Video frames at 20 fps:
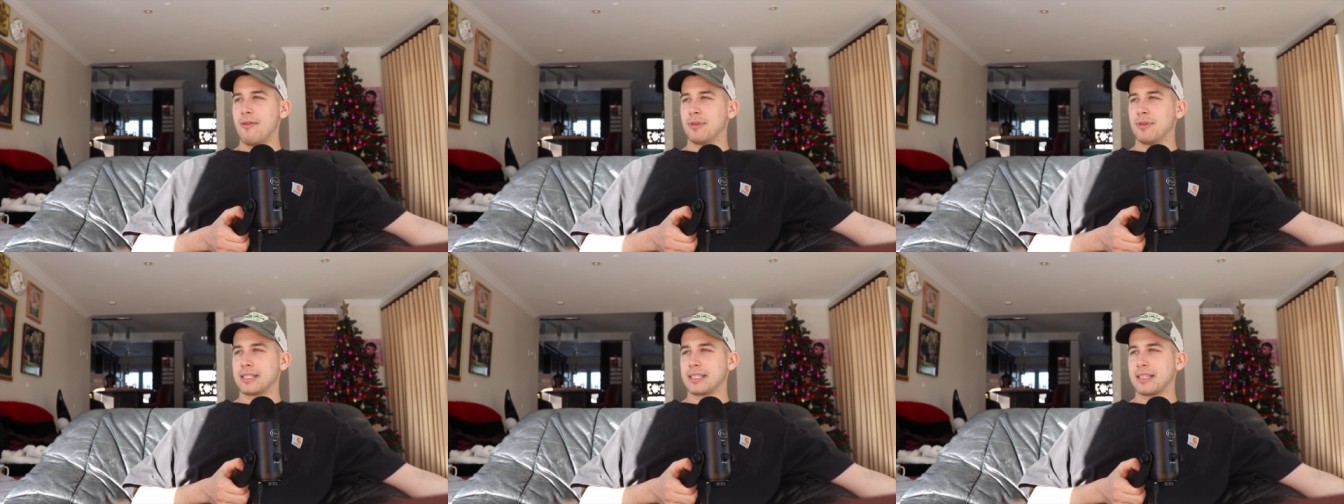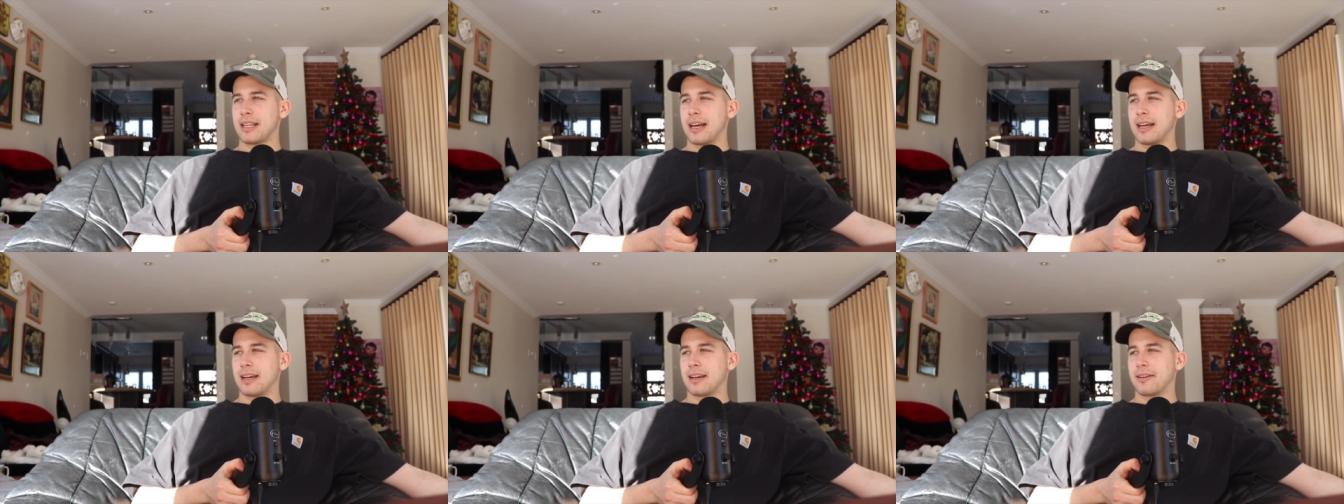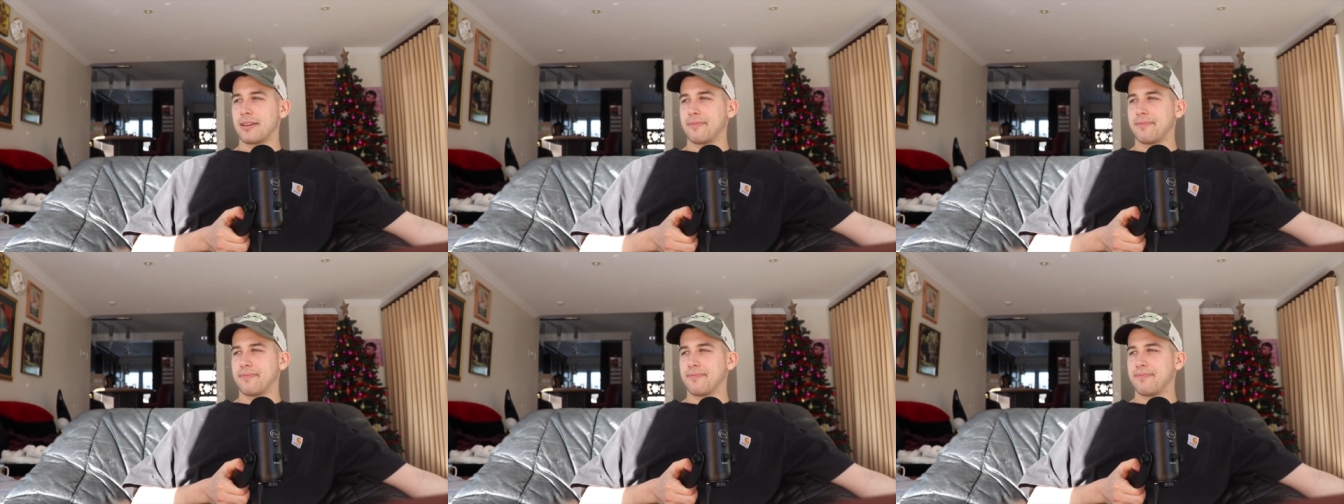was
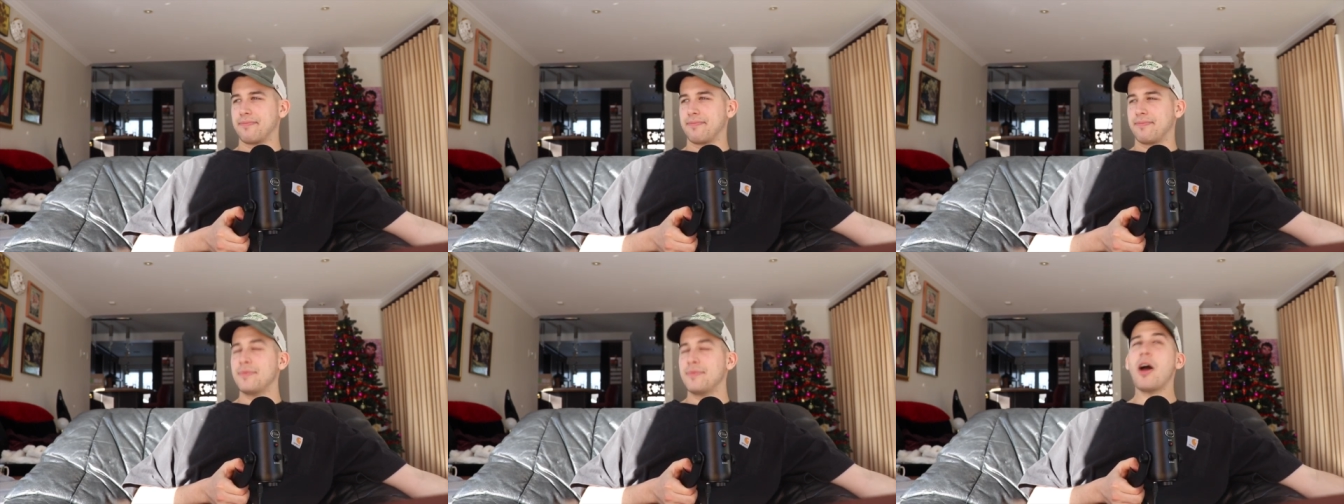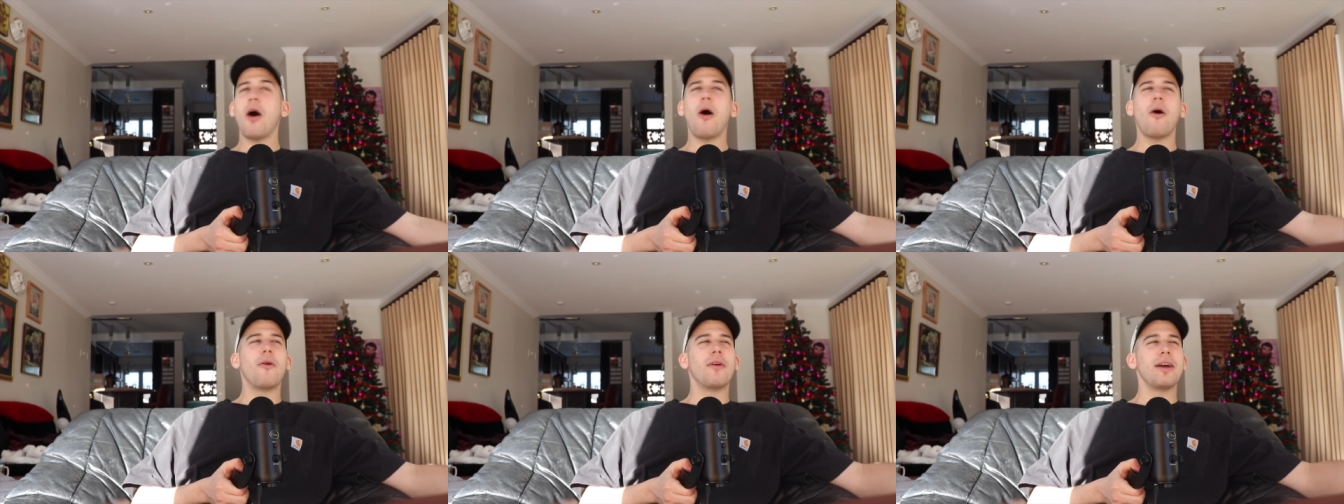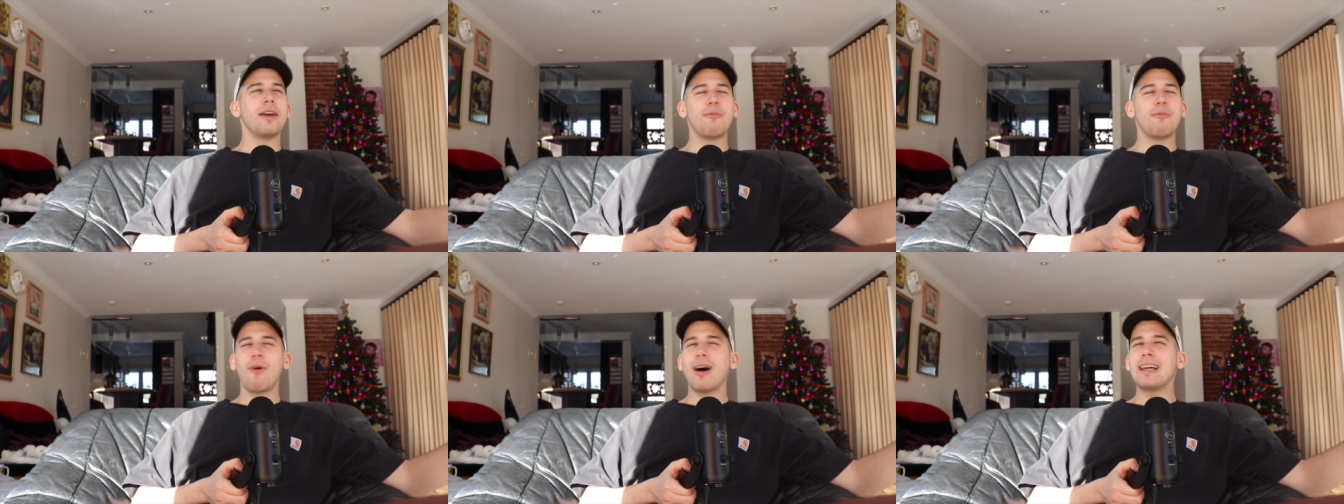like, no,
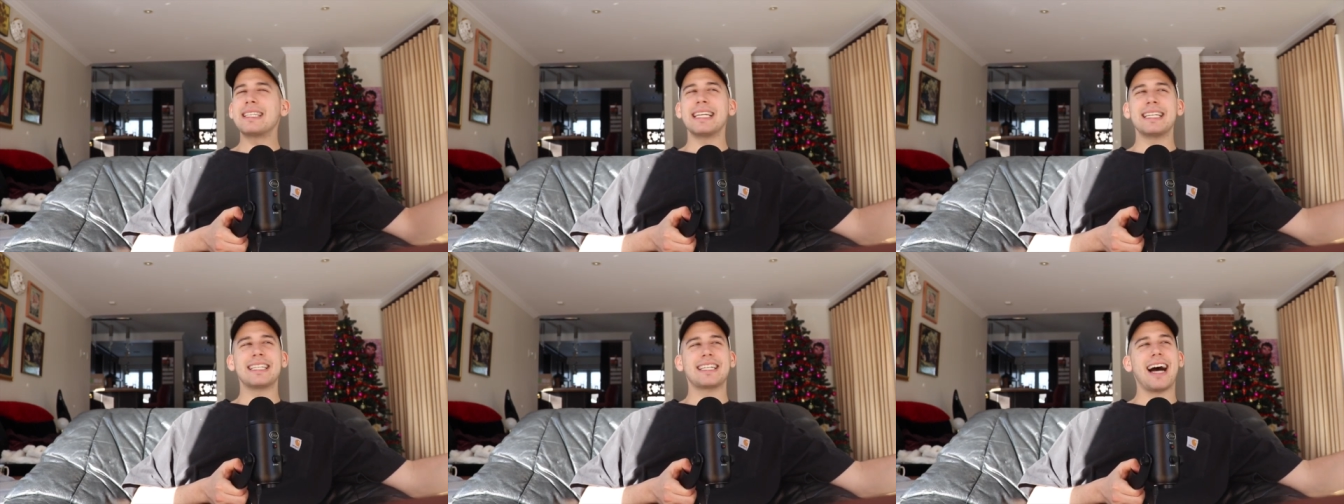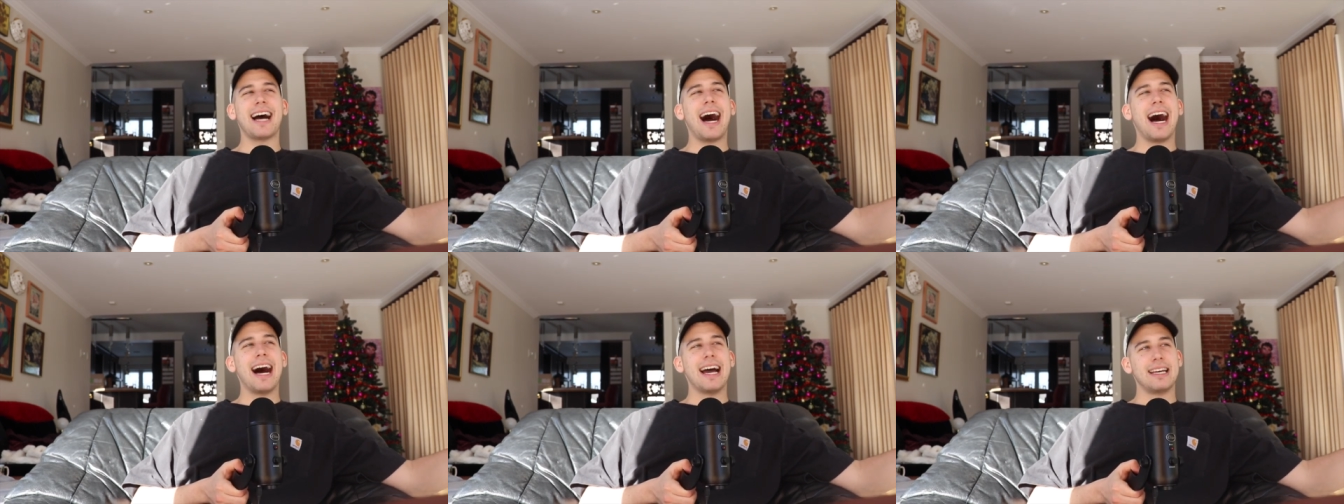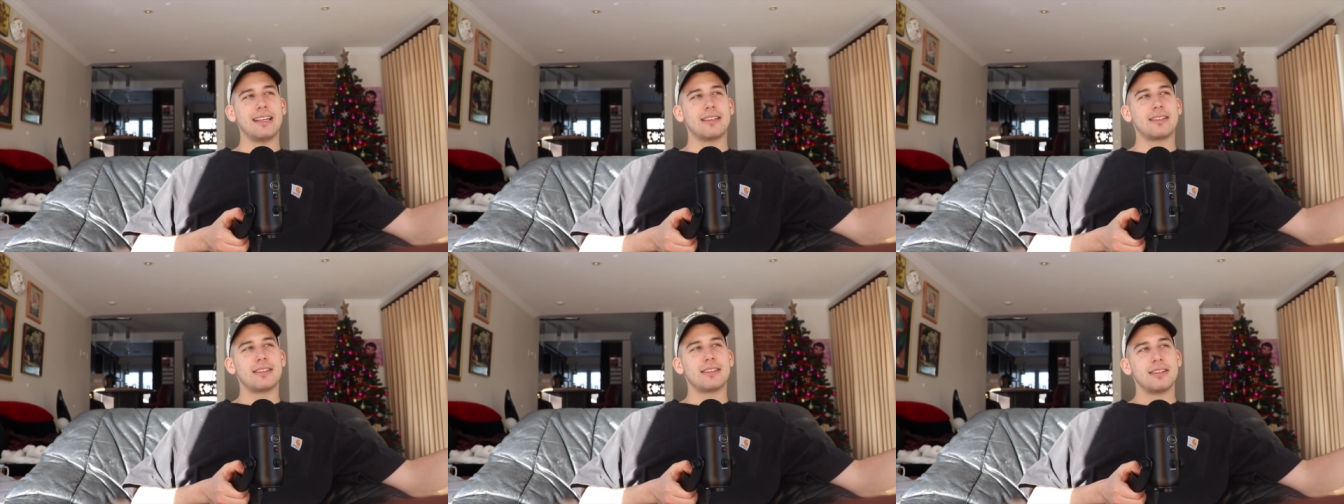it wasn't
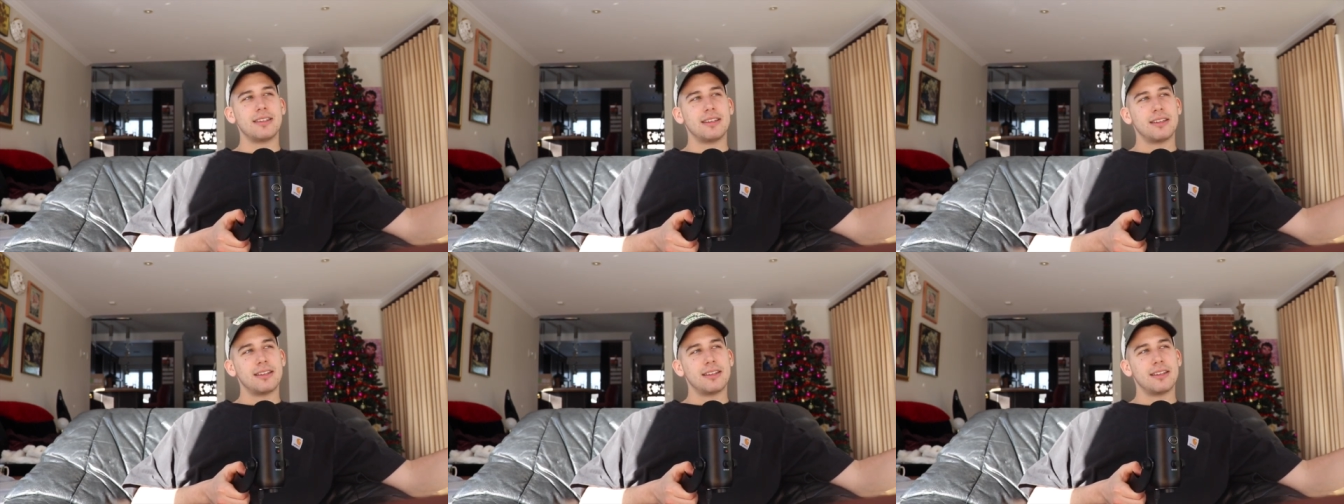guys.